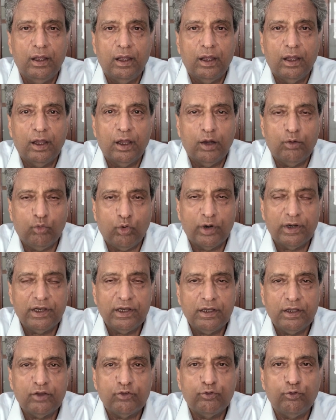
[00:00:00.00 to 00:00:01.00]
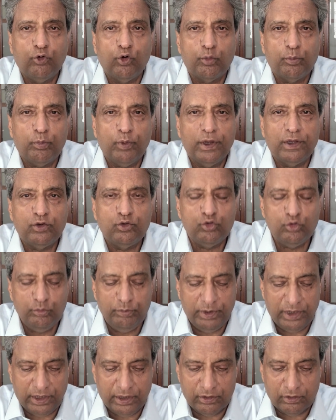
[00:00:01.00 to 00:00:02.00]
awarded is $4.2
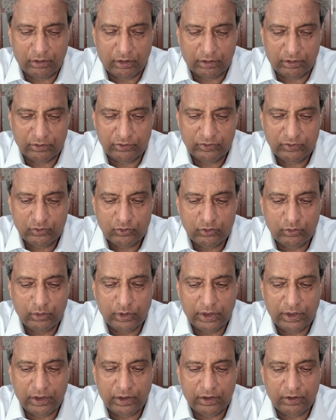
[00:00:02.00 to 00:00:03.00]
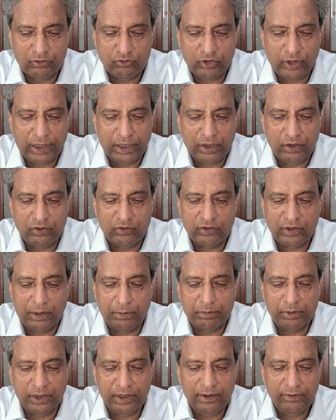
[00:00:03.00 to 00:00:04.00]
billion to a Chinese
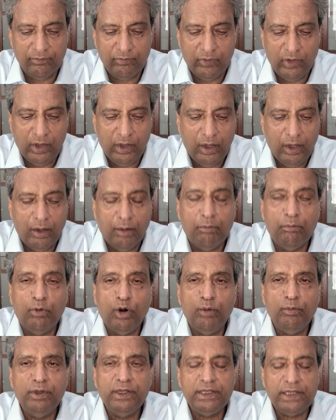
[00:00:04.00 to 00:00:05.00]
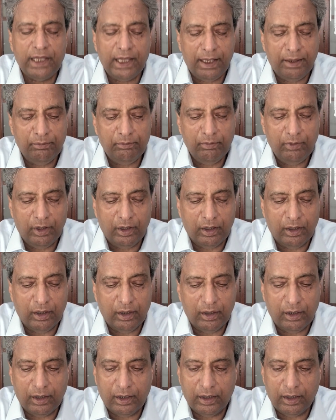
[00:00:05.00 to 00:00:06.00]
company. Moban Dam
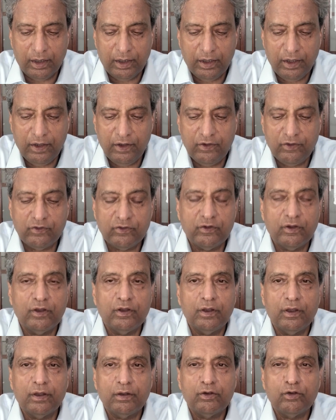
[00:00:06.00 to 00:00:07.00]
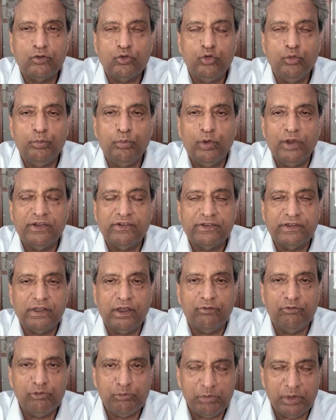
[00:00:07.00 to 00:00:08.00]
is
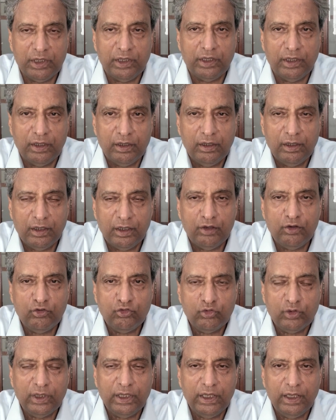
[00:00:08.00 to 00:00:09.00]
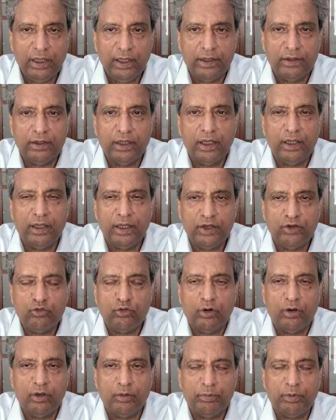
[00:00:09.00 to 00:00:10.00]
2.7 billion initially, and then
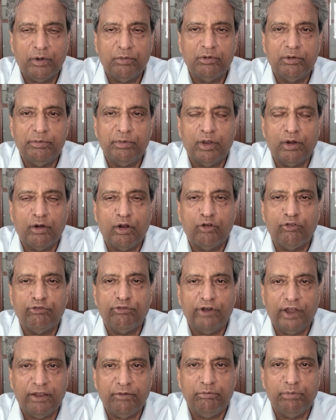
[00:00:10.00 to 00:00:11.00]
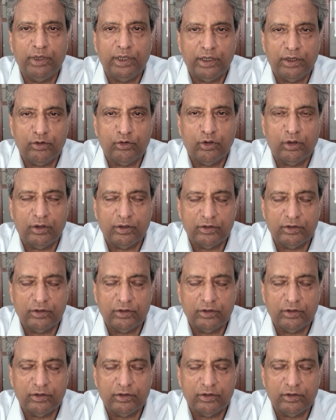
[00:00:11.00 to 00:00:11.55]
later on it will probably be around $5 billion.